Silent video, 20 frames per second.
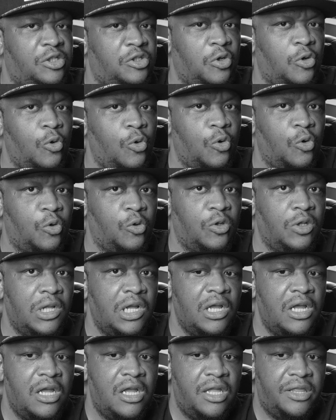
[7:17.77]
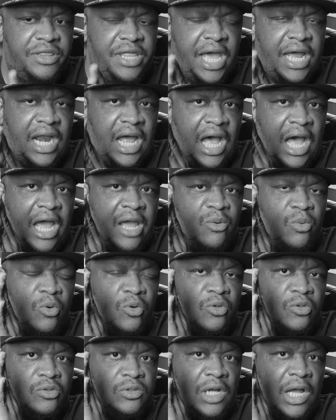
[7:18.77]
tool that I
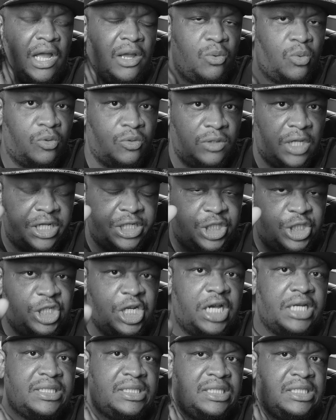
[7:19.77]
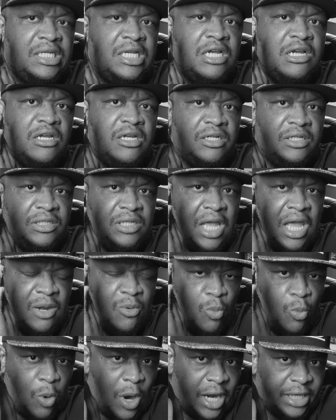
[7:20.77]
will adjust,
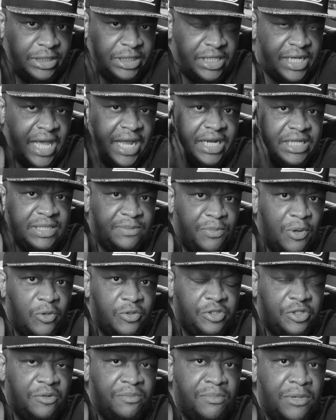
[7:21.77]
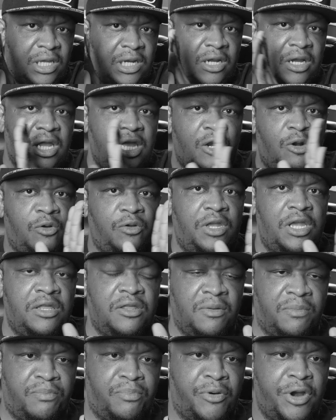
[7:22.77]
and watching that exposure meter, it'll
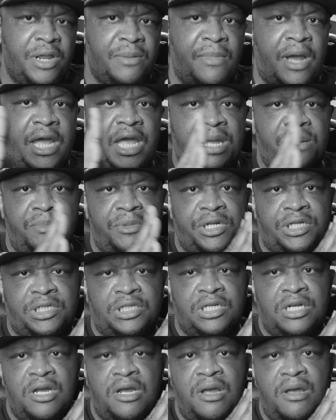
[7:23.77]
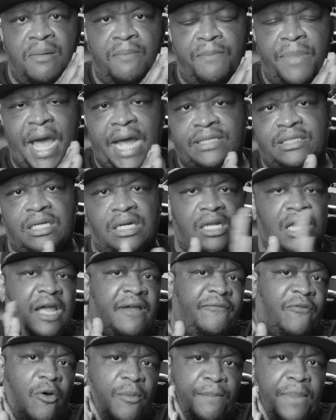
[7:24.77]
either bring my image back to the
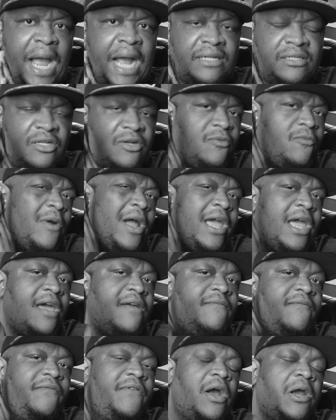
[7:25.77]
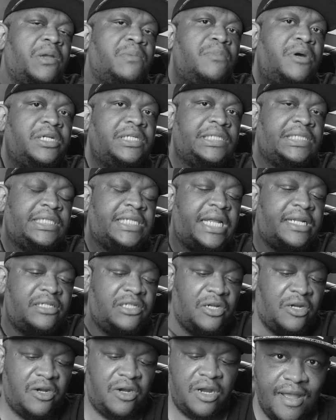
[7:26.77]
left or back to the right and very much
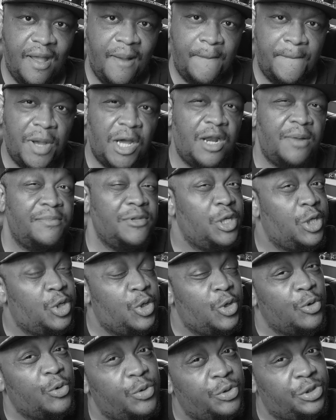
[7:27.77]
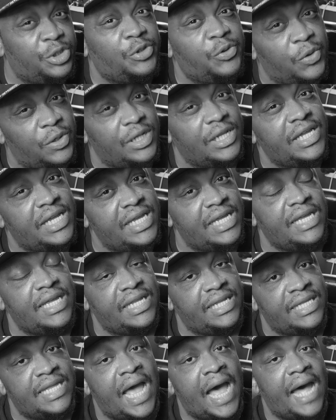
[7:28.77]
center. But I'm
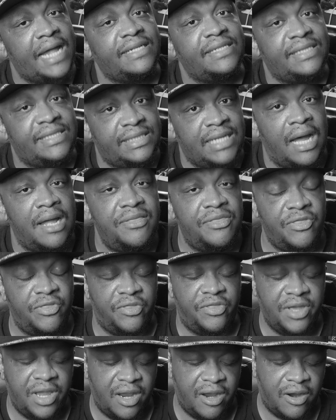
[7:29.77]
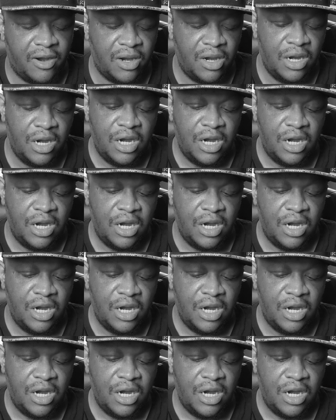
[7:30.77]
usually not done there.